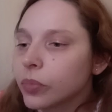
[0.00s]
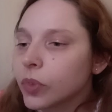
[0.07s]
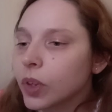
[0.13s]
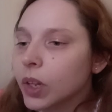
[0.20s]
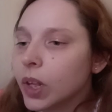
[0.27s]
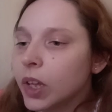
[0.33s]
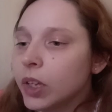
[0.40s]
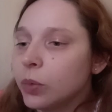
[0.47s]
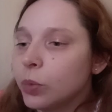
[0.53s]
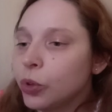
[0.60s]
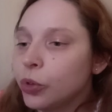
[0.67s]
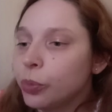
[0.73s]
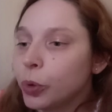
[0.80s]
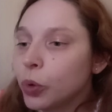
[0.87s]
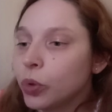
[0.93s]
He was
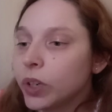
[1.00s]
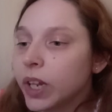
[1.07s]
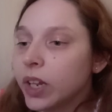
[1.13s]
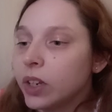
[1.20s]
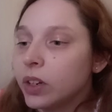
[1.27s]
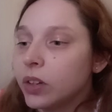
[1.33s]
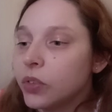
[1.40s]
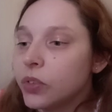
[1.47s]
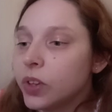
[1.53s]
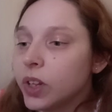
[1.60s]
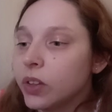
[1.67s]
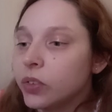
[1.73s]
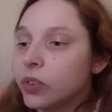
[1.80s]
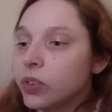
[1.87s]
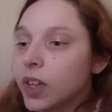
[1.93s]
born in
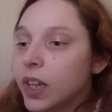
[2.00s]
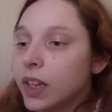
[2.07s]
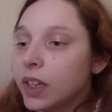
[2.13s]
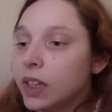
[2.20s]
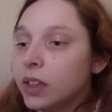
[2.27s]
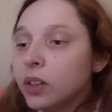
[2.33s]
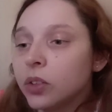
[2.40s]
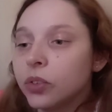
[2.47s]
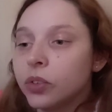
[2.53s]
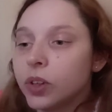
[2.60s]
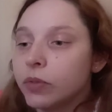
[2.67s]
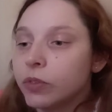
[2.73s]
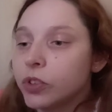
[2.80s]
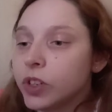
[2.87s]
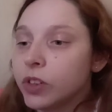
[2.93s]

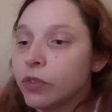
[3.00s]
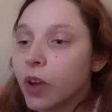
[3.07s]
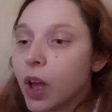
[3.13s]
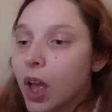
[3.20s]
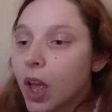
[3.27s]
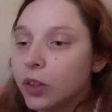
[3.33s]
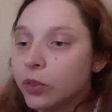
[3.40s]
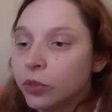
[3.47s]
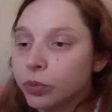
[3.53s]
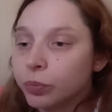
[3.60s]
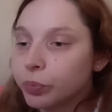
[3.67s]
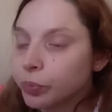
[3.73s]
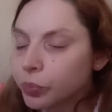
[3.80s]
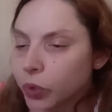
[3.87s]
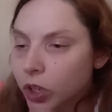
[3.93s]
1675
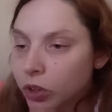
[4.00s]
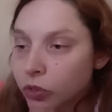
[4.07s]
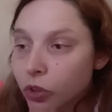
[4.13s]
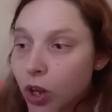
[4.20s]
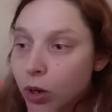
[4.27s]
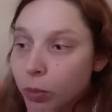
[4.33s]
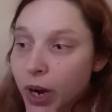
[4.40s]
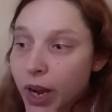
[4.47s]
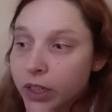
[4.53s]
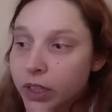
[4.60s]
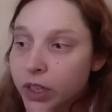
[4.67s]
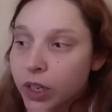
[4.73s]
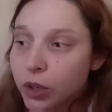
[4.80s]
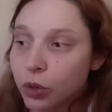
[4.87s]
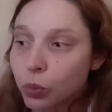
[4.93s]
in Dolabran
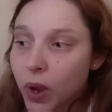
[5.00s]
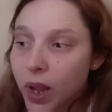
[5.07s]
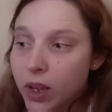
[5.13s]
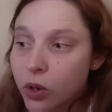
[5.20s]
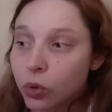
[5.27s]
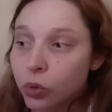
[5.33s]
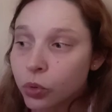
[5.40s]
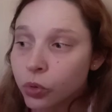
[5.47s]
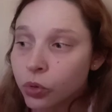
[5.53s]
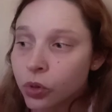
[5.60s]
in Wales.